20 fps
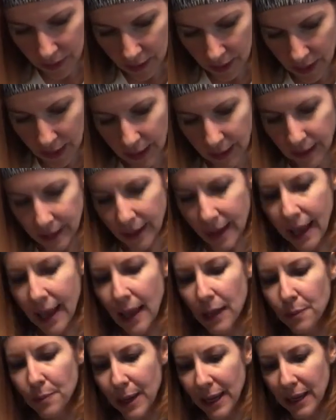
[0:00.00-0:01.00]
needs a
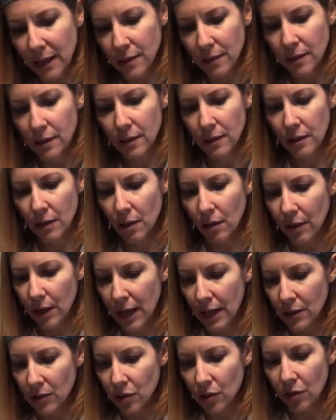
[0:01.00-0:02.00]
headband.
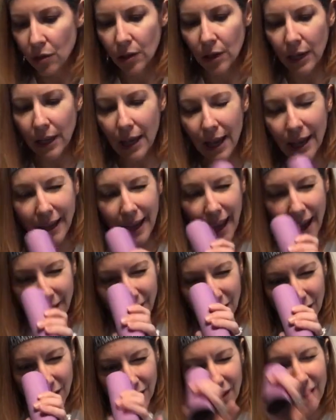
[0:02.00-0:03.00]
Okay, so you're going to kind of have
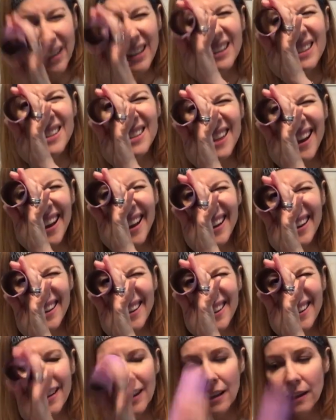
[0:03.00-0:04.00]
to look inside
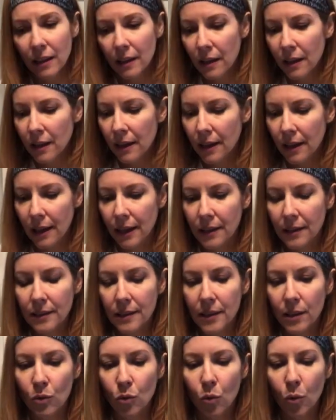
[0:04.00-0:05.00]
and
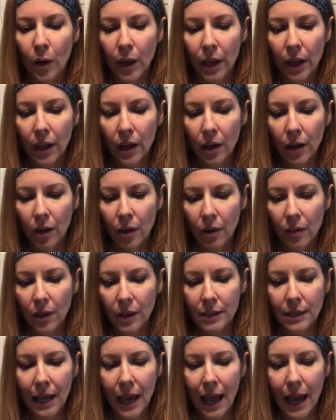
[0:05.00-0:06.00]
see where
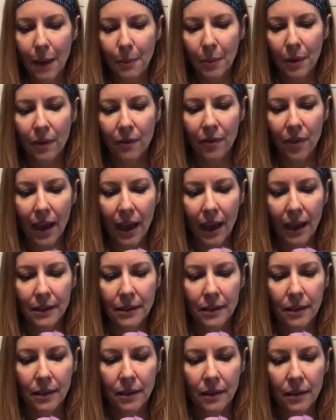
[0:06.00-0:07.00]
the top of that